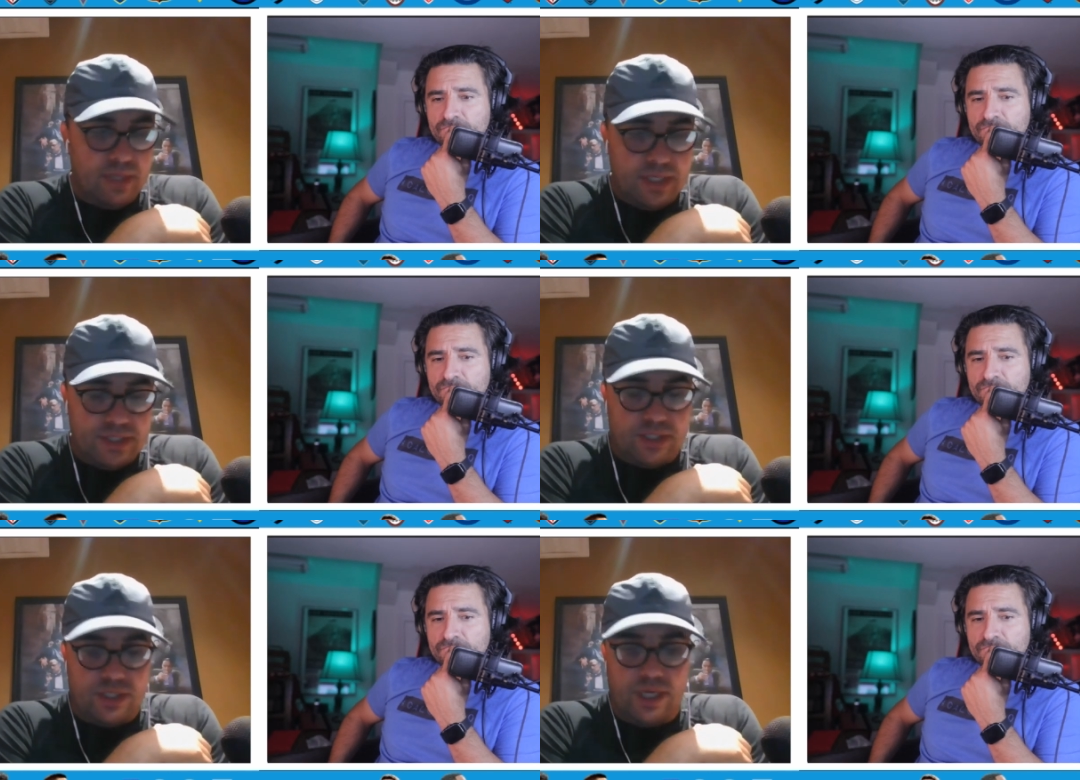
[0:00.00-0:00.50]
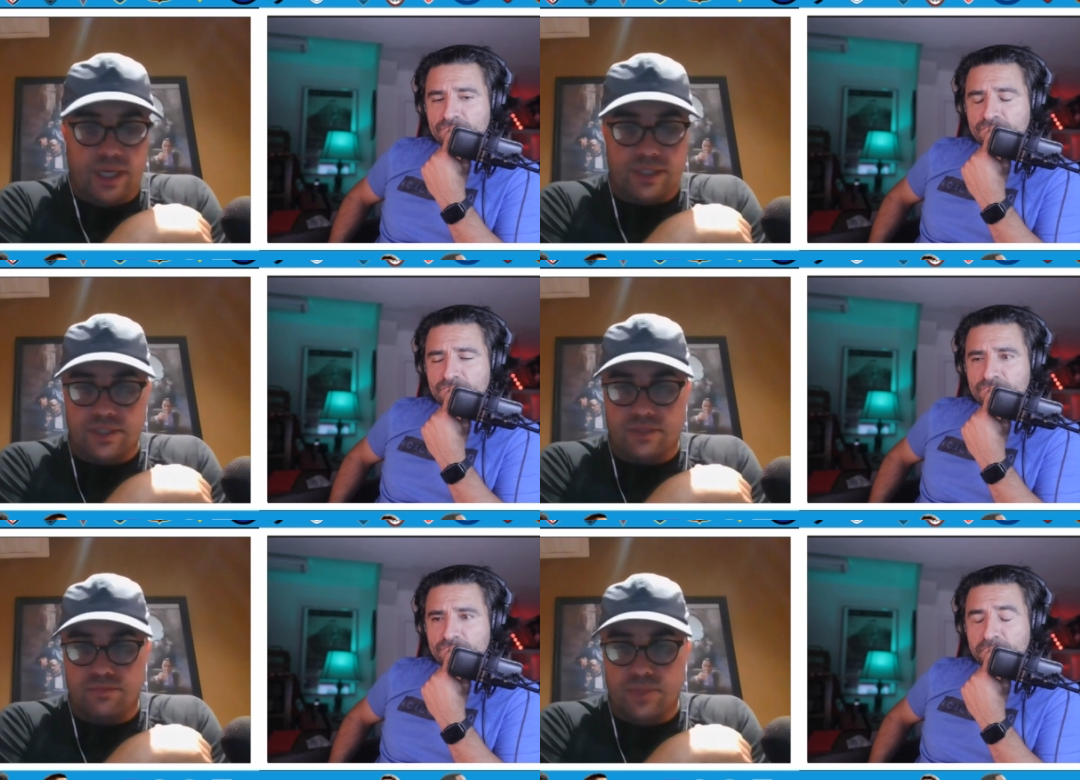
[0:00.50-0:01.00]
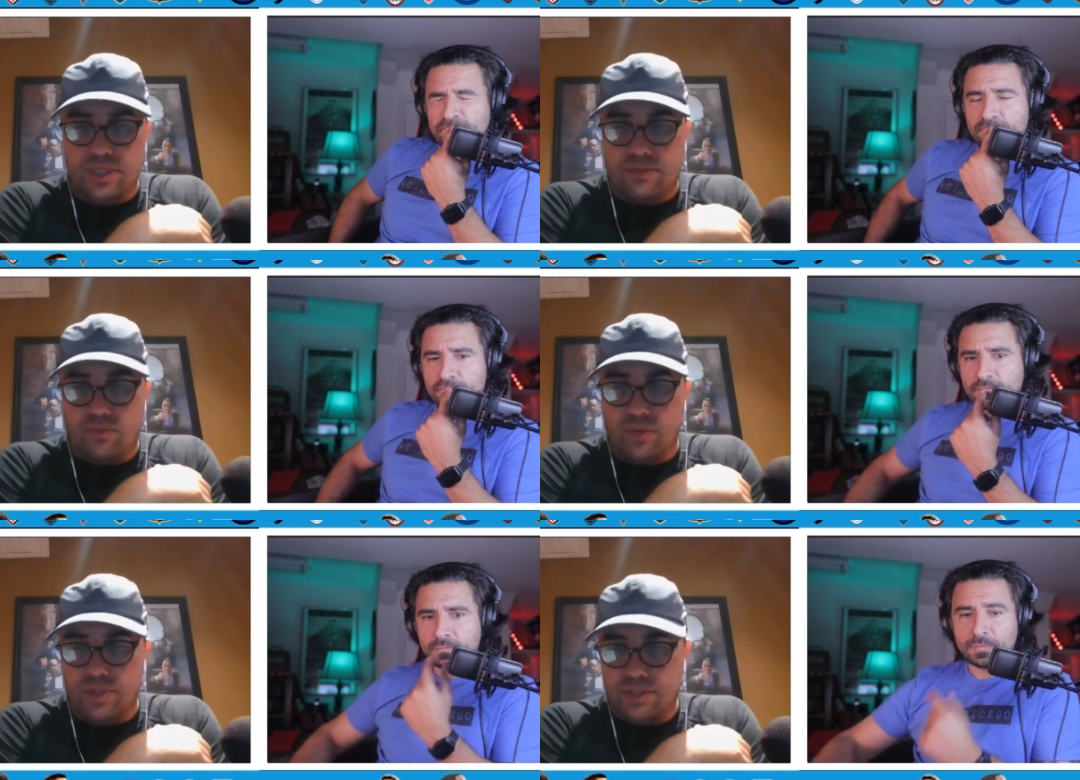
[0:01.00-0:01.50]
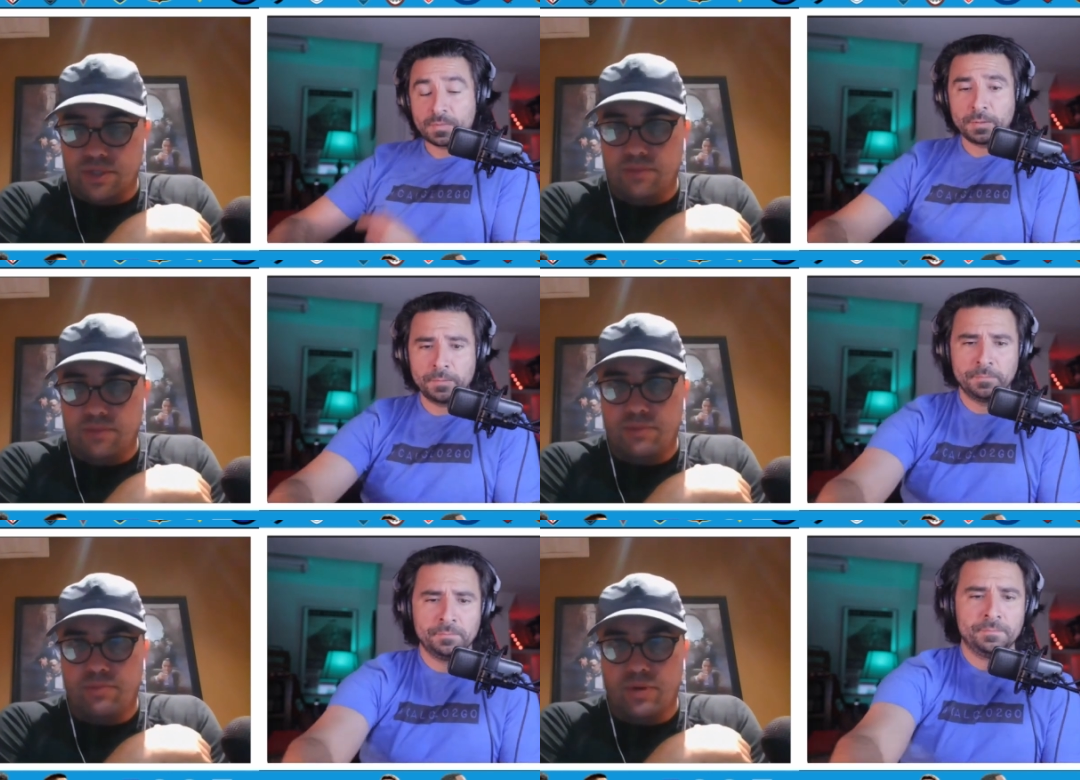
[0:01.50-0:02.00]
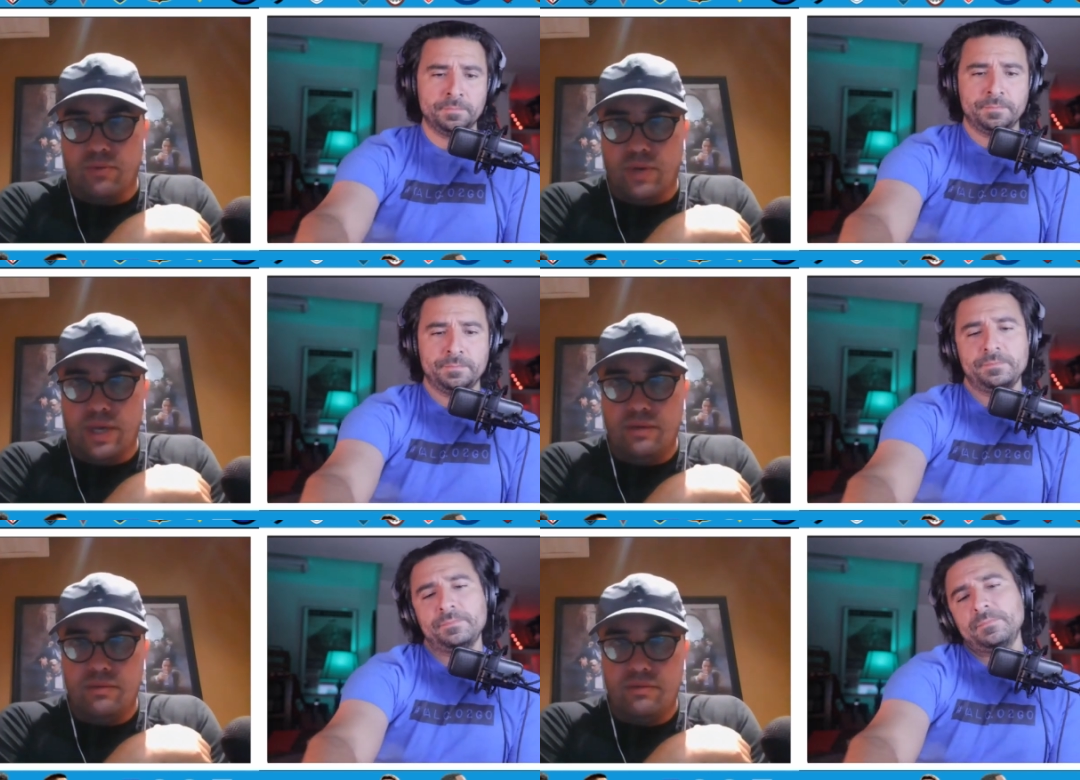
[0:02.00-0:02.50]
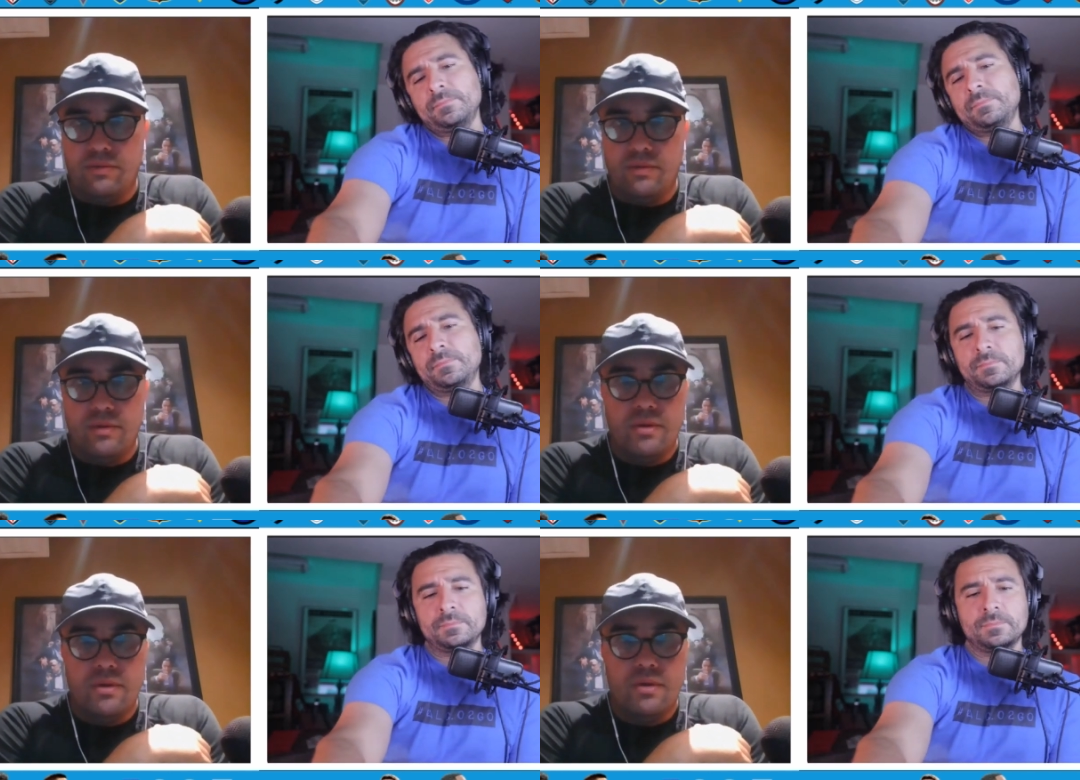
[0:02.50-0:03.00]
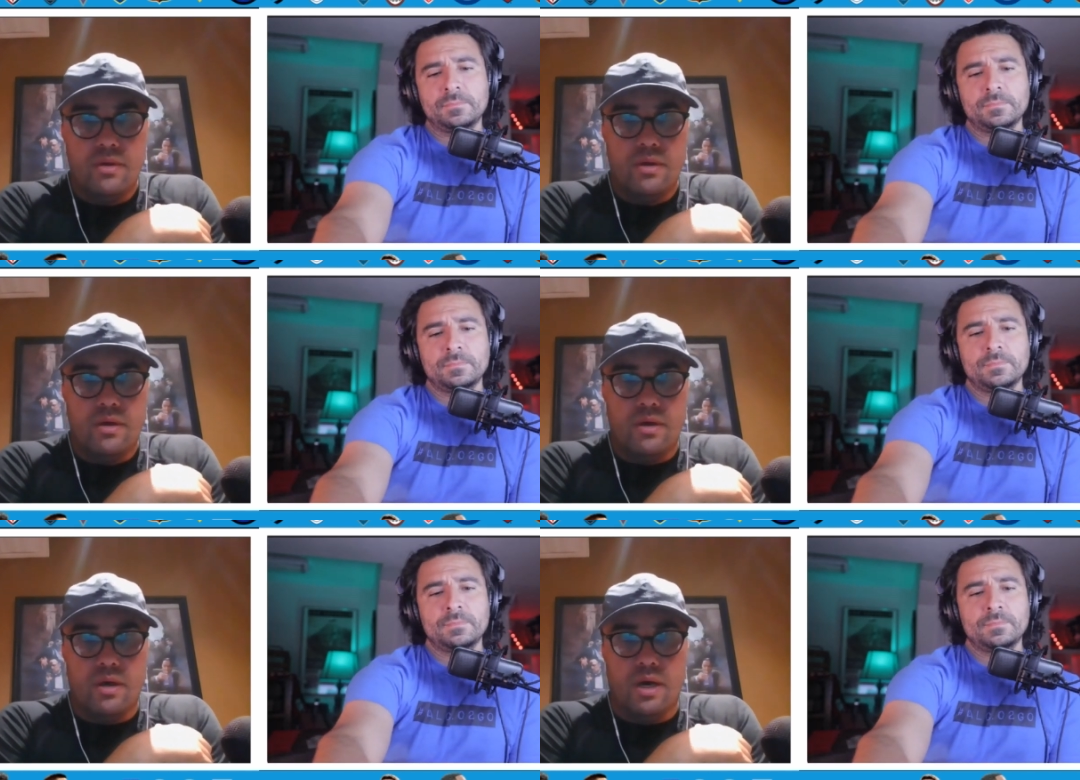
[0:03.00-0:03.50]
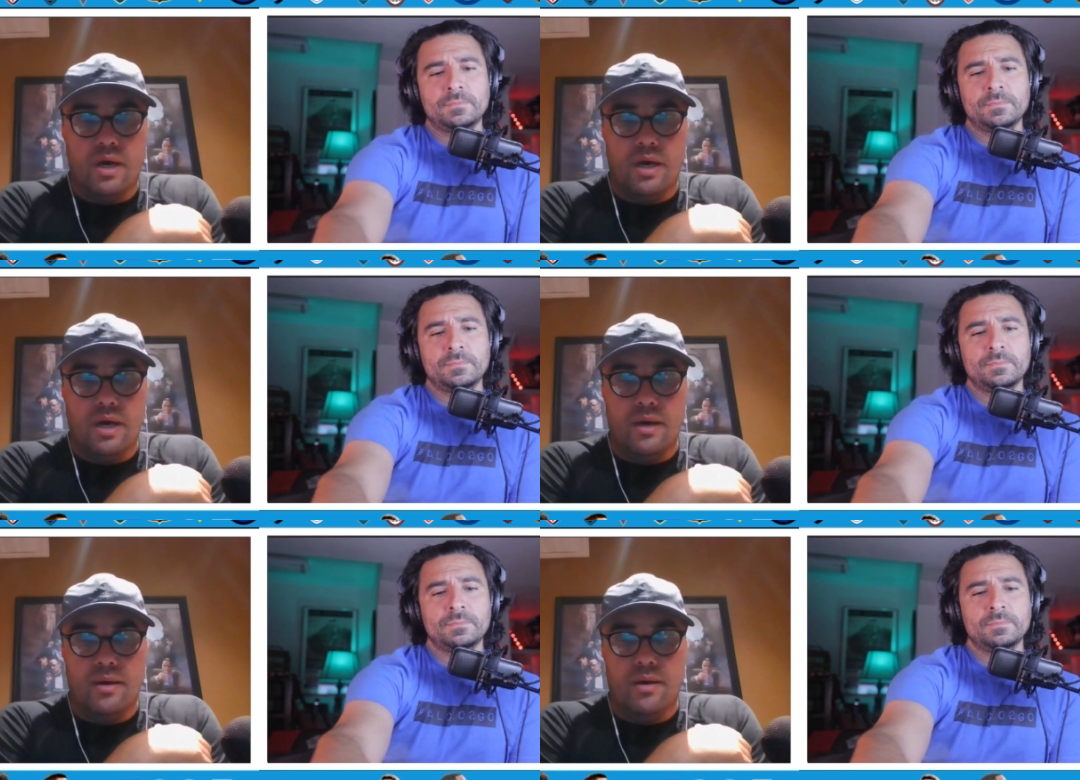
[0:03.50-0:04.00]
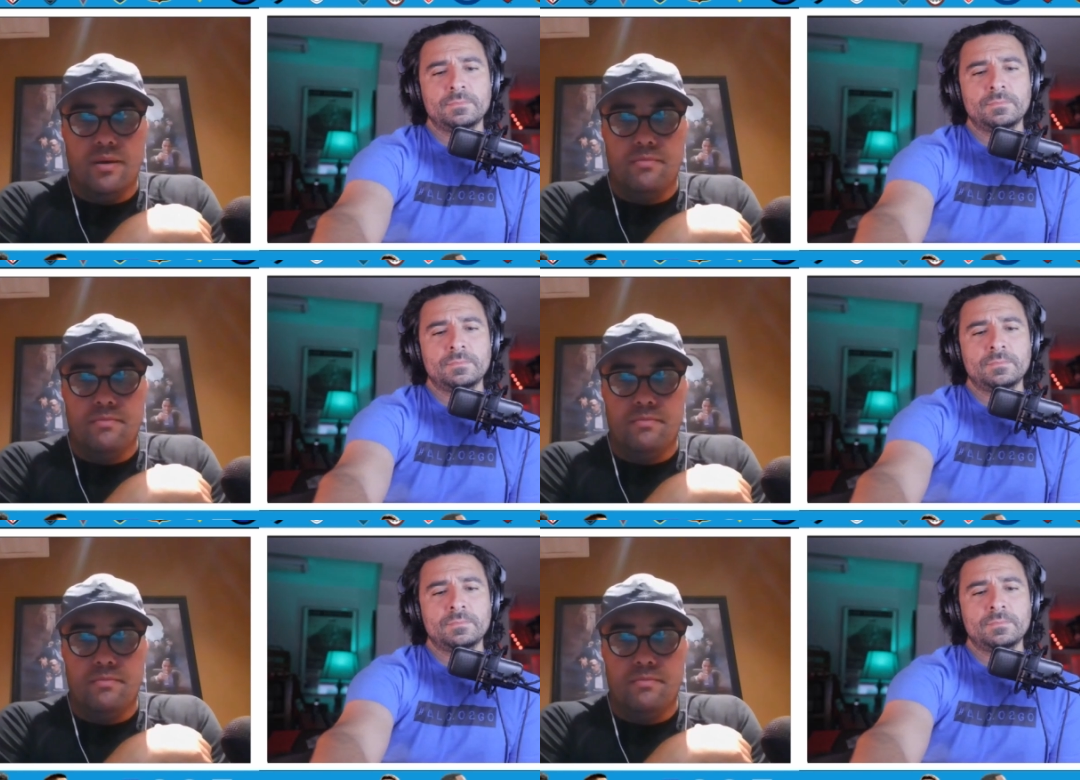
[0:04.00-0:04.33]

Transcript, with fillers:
Speaker 1: easy chances missed where this could have been put away. But